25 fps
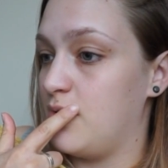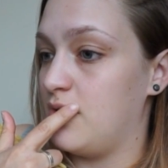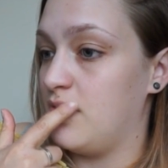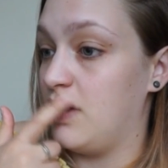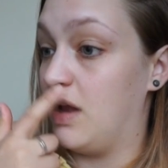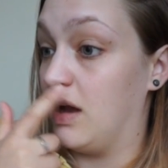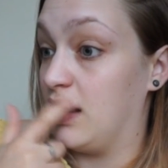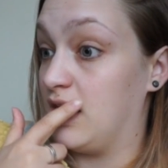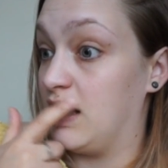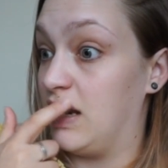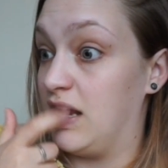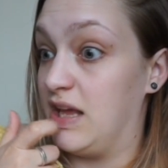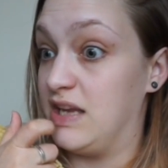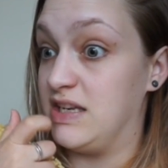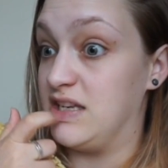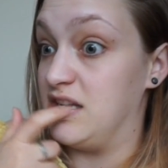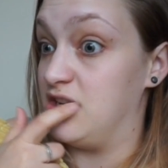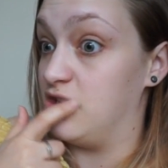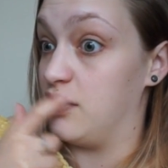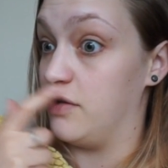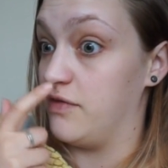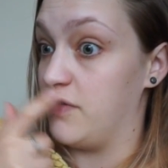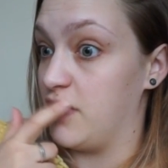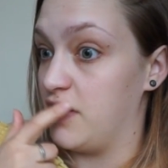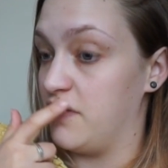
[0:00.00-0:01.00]
Luckily, it didn't
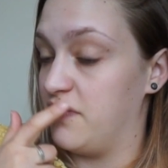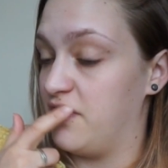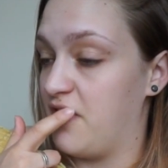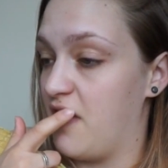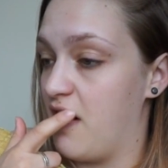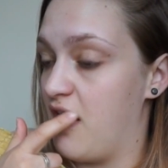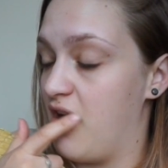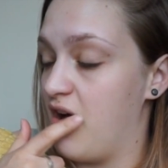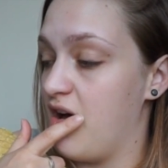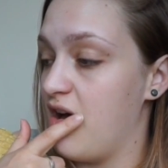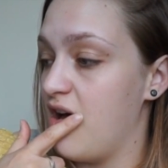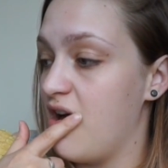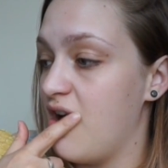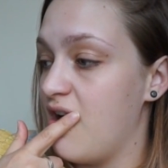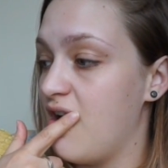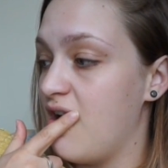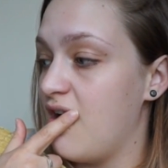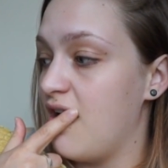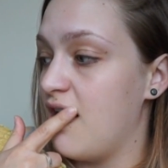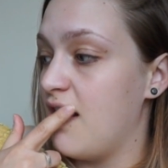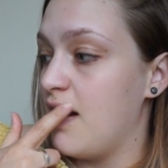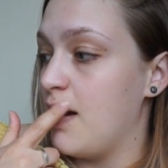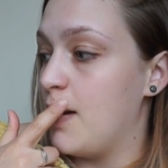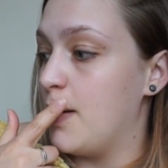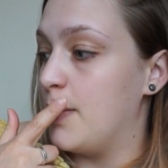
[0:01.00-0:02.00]
go very far,
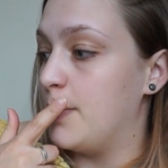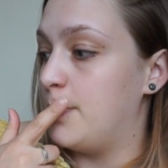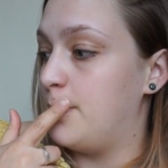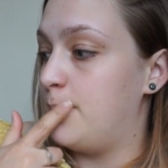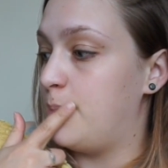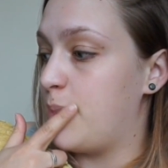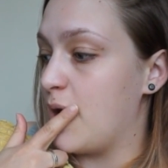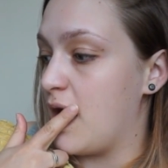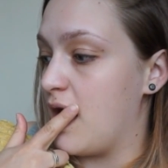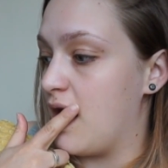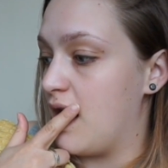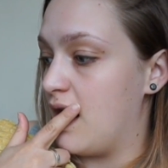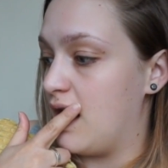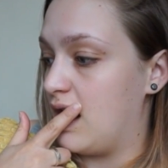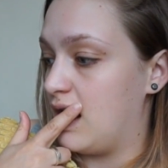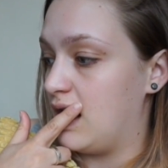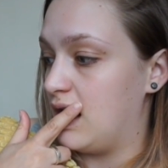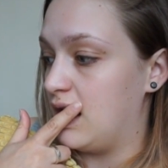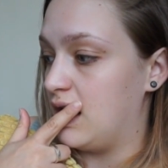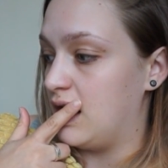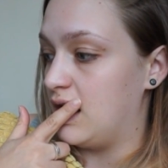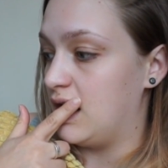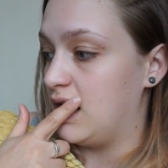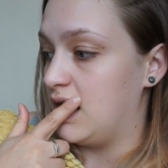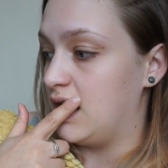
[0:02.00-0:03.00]
but
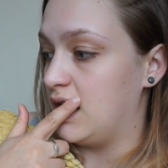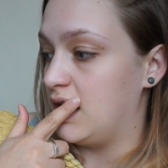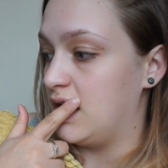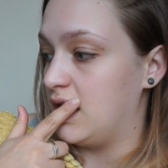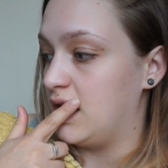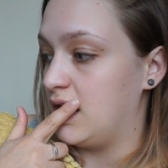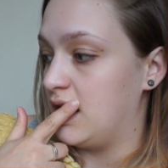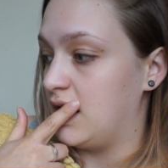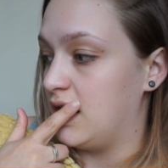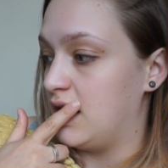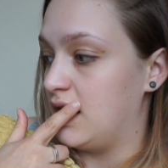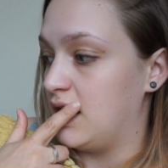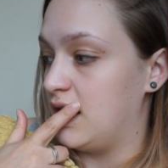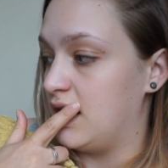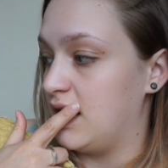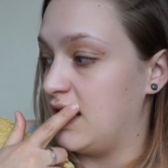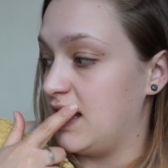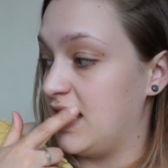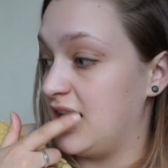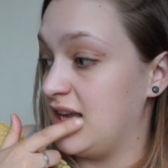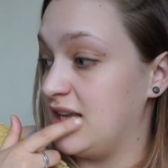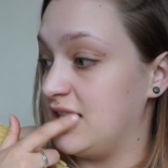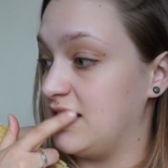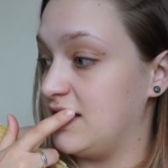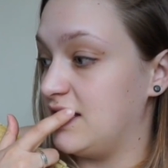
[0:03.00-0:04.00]
it didn't go through his lip.
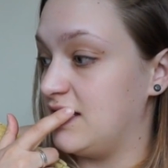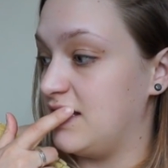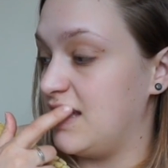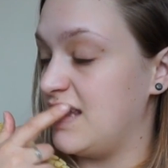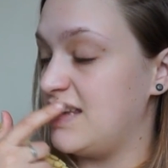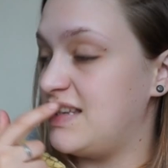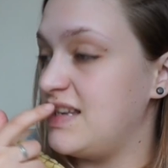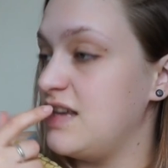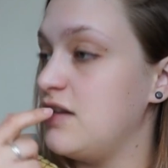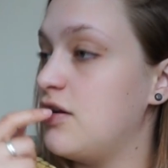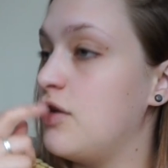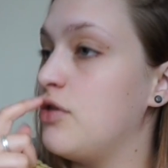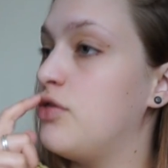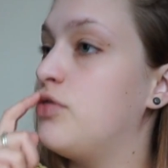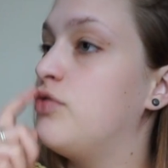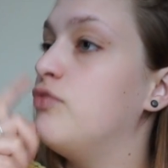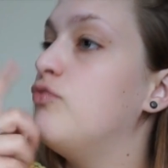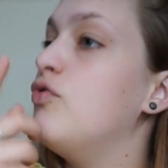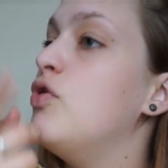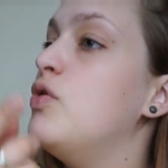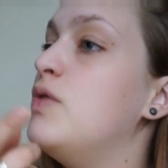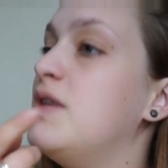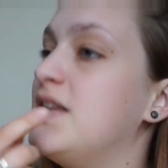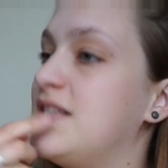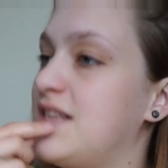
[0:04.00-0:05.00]
It didn't go
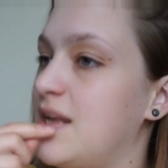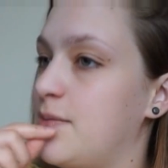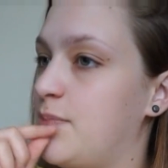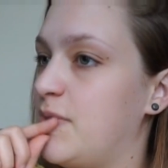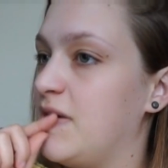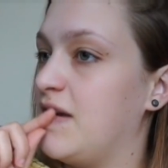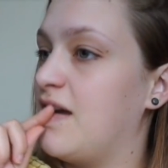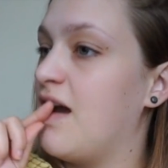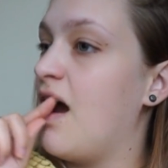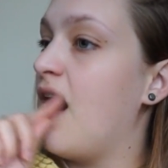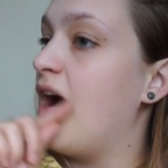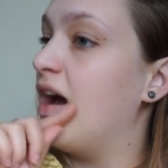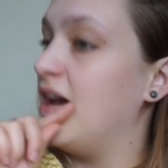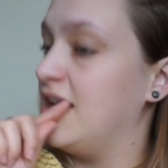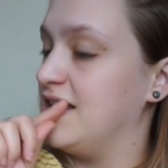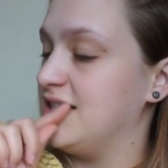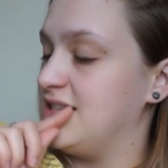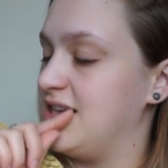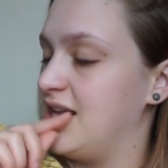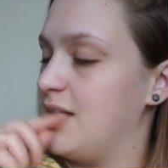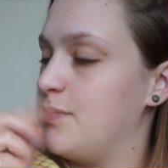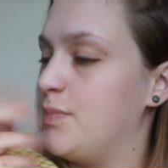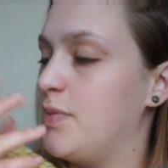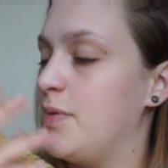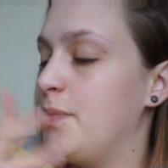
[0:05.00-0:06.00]
through his lip. It cut his
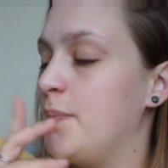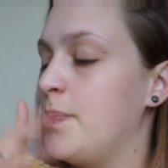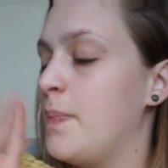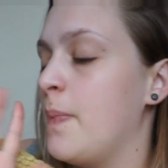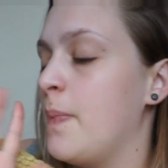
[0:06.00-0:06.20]
lip.